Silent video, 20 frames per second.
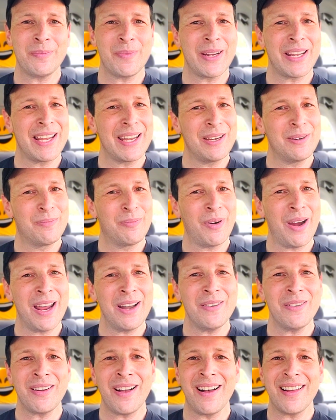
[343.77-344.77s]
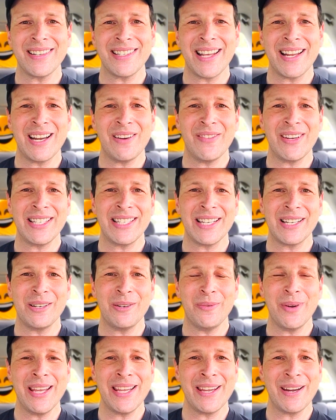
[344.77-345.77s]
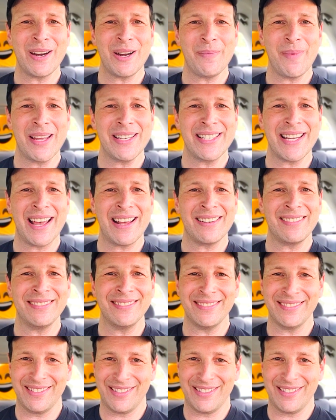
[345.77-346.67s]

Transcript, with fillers: bringing you brand new content every single week here on my channel.